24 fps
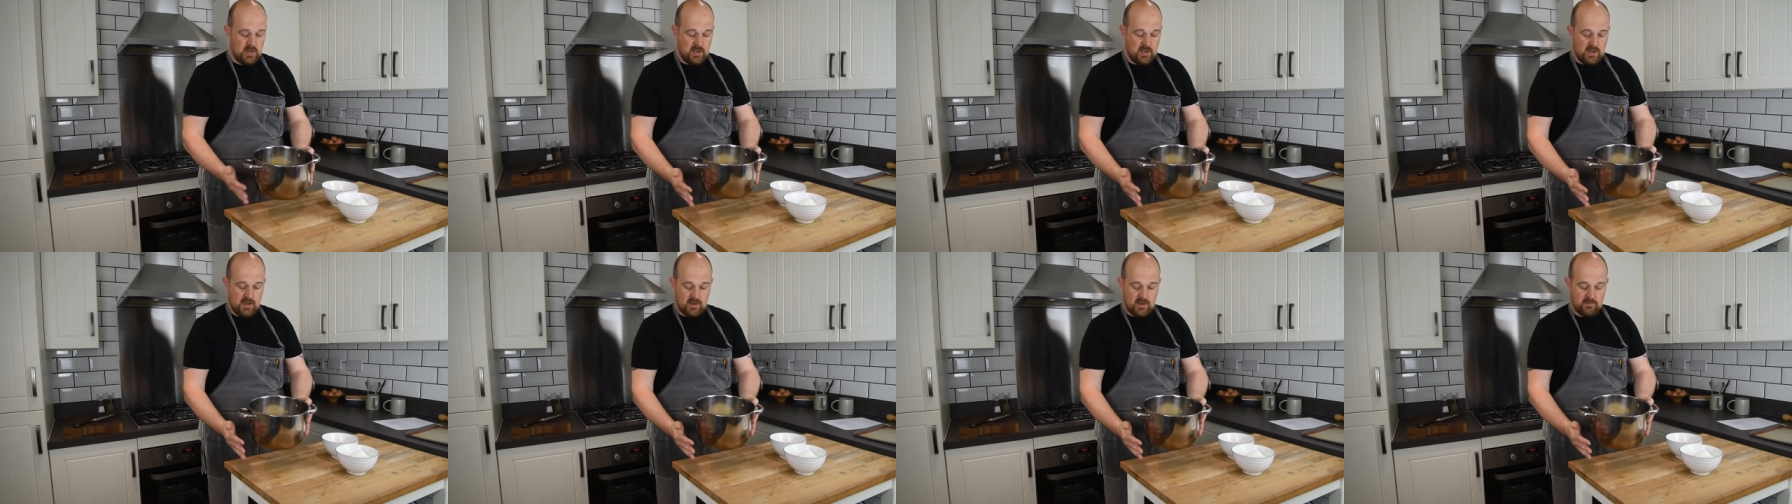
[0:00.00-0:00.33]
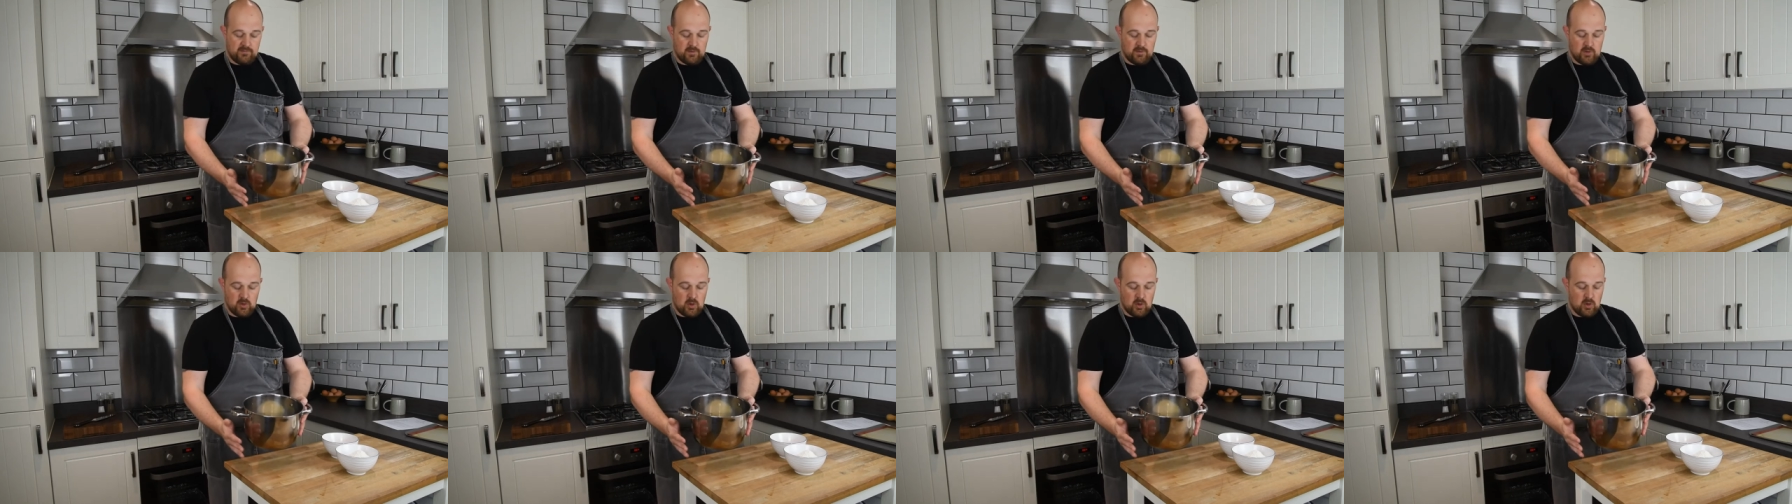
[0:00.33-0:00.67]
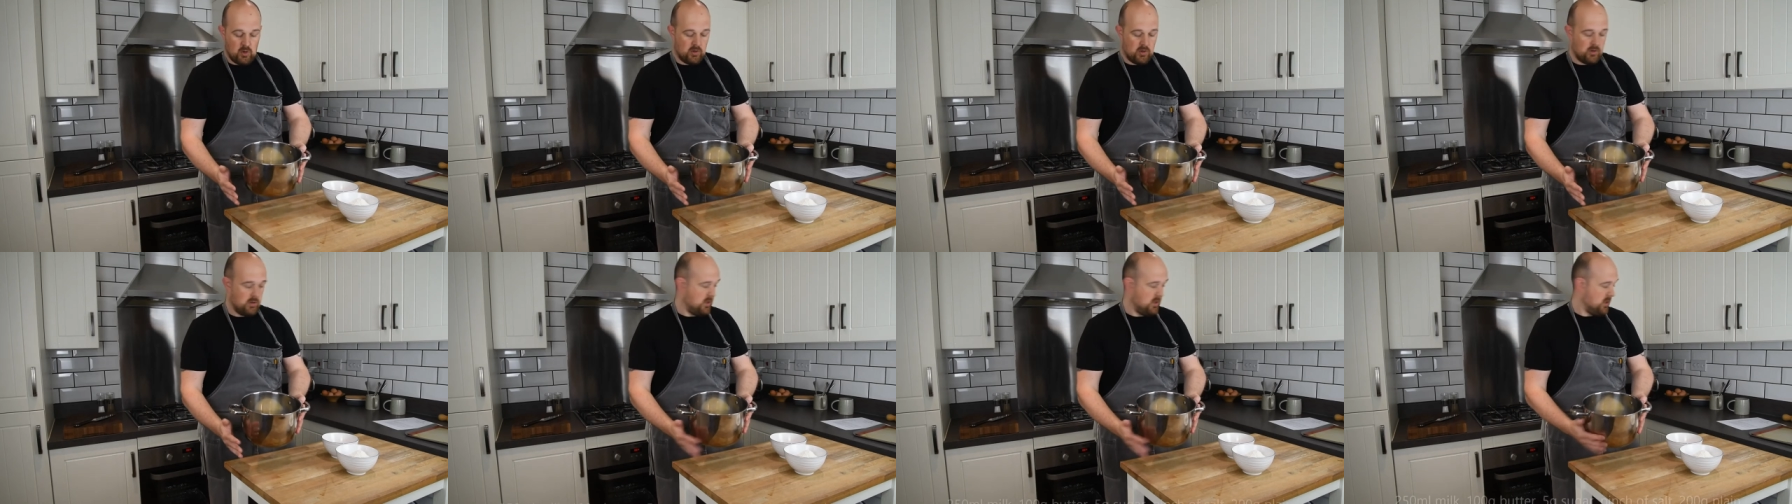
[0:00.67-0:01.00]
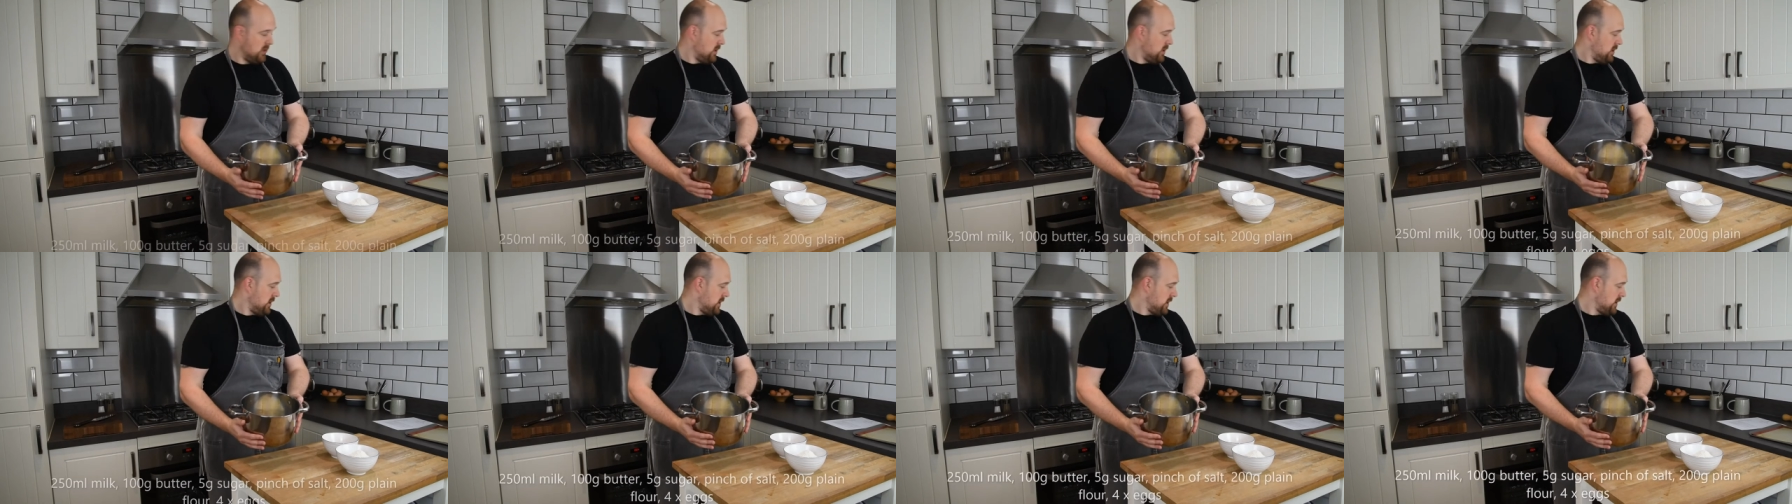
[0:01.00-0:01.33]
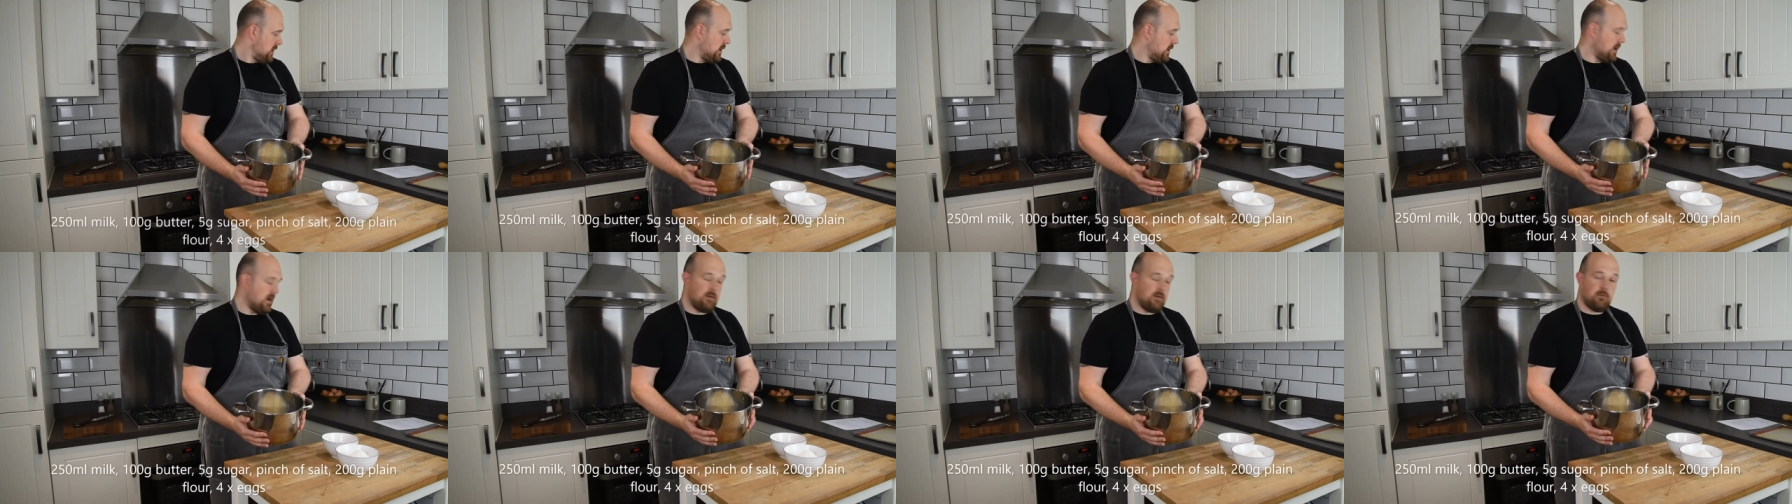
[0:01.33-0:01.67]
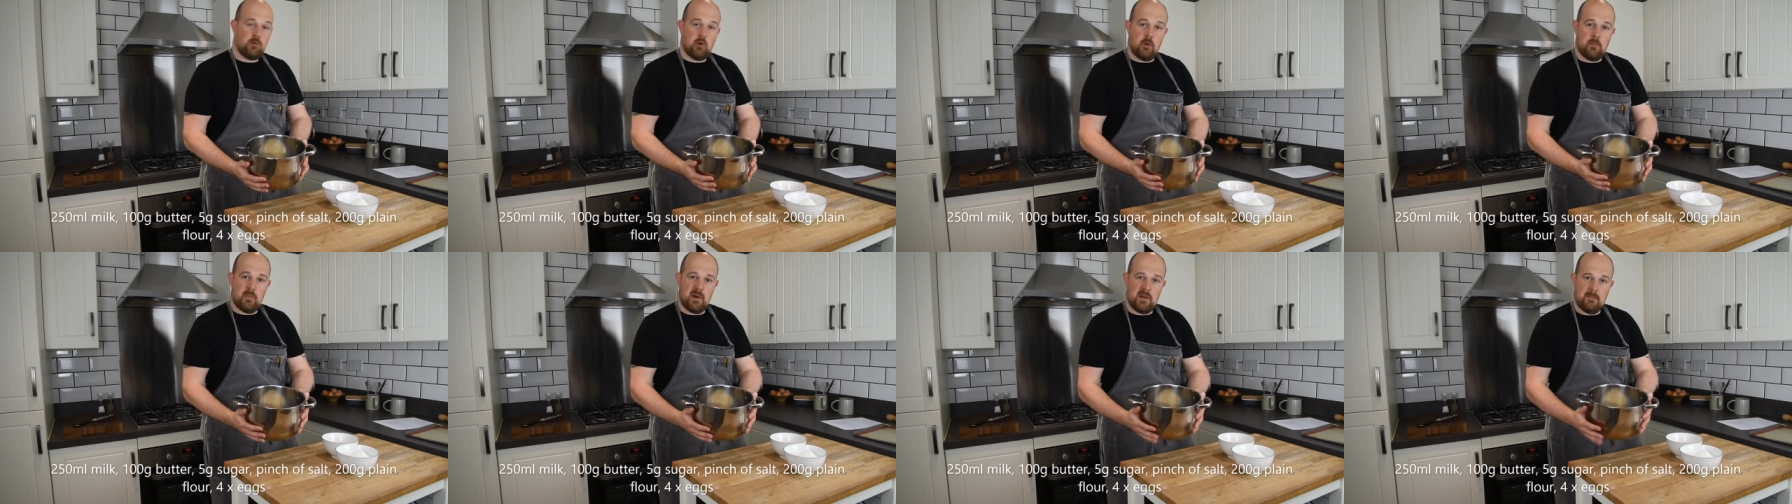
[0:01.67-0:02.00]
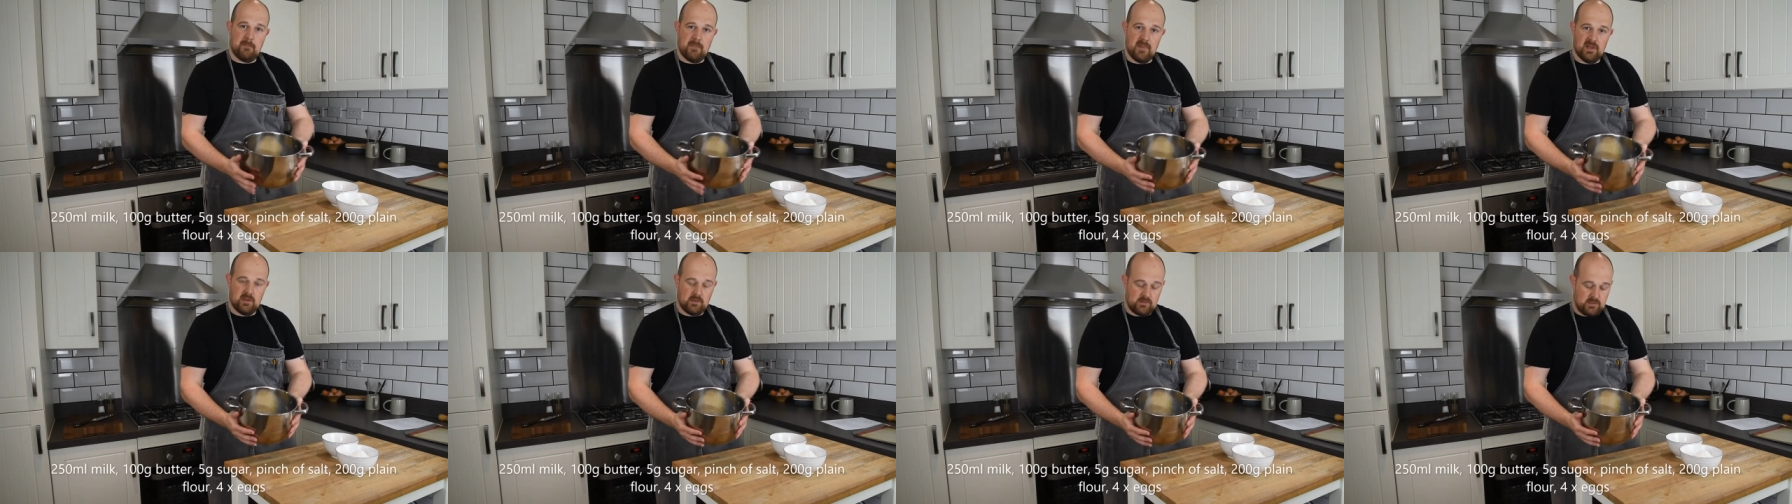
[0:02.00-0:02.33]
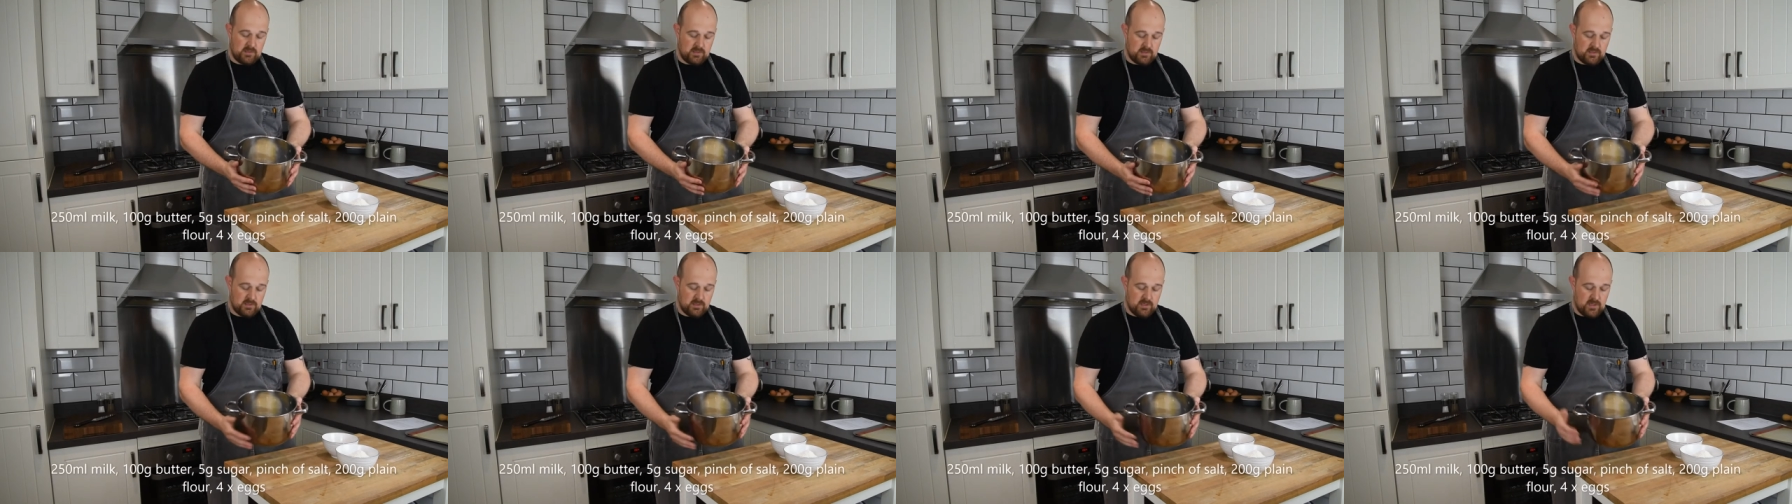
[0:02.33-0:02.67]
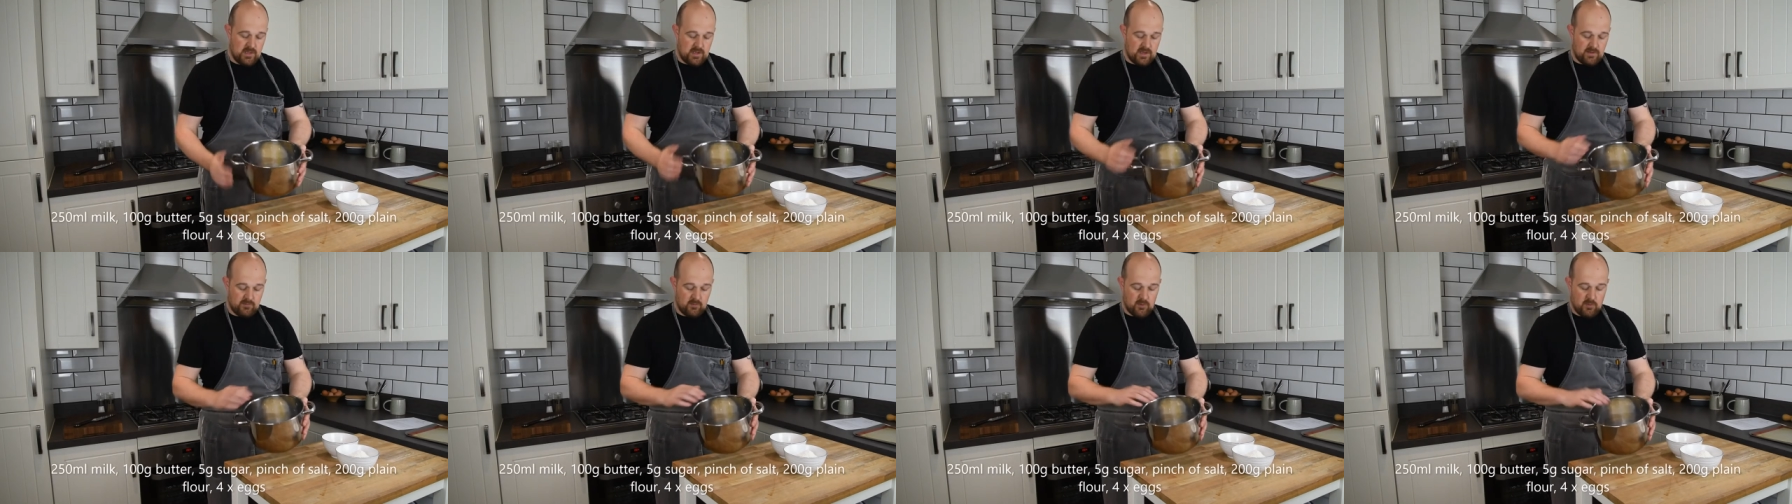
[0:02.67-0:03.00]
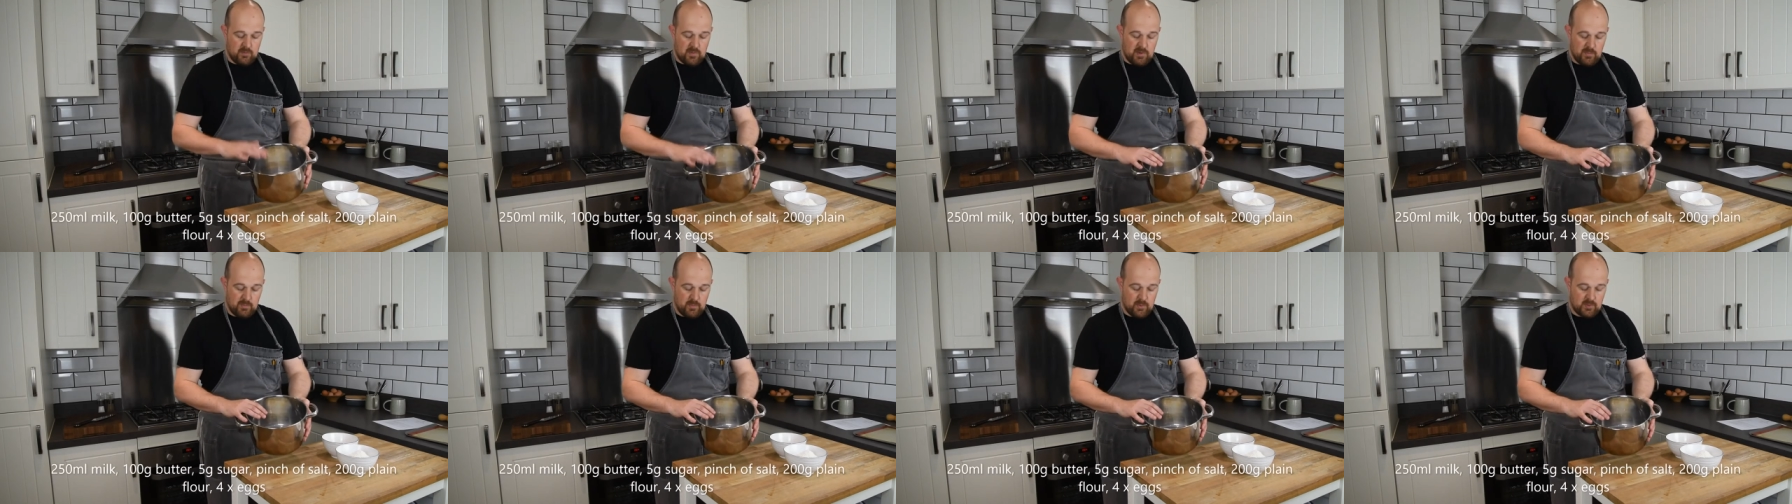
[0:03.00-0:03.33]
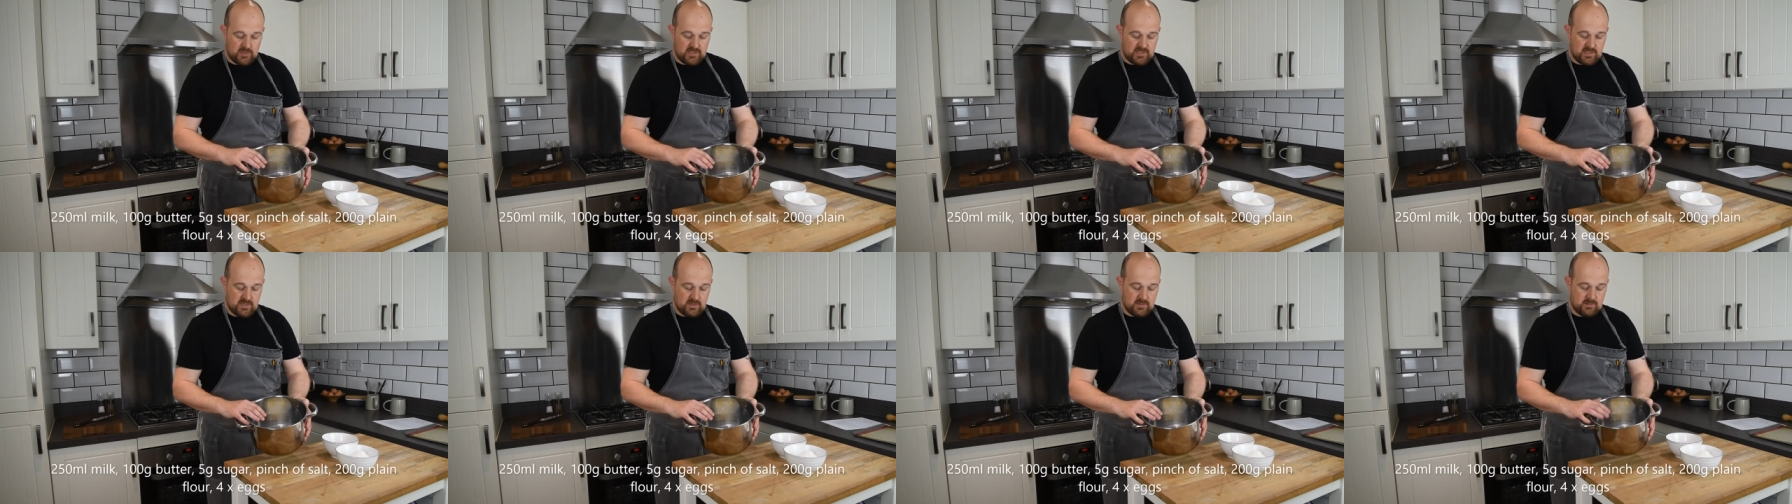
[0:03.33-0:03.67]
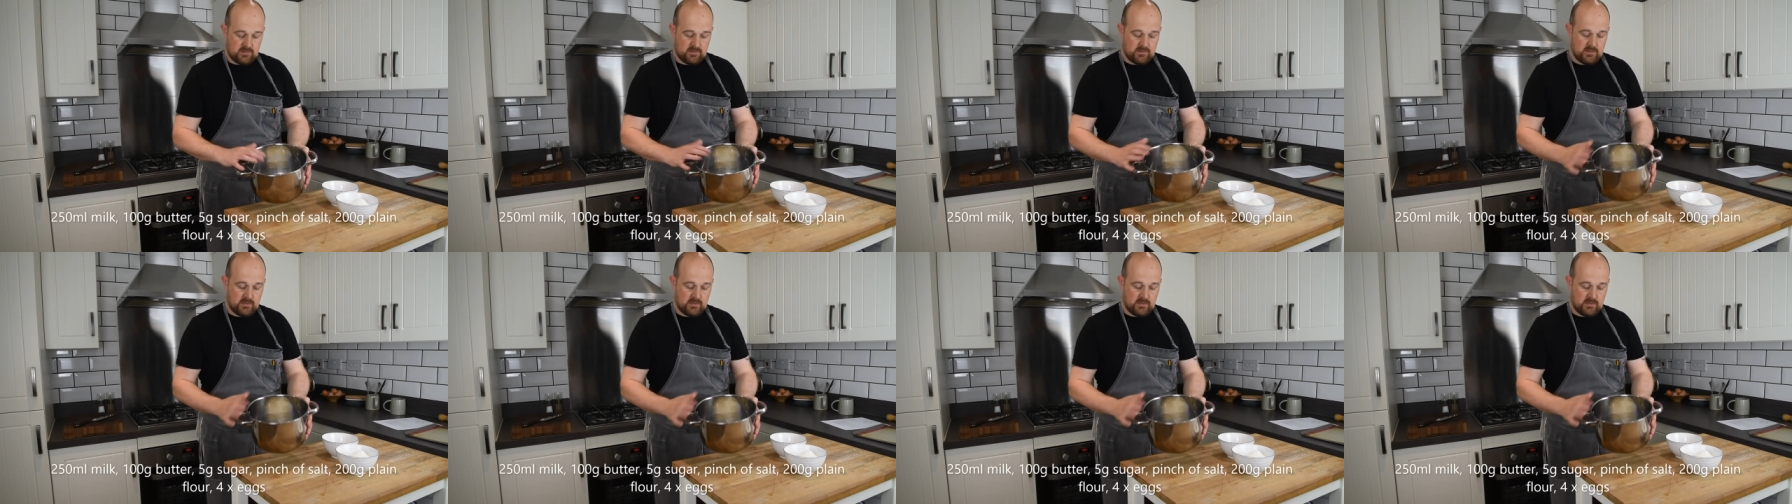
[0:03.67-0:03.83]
I've got I've got my milk, I've got my butter,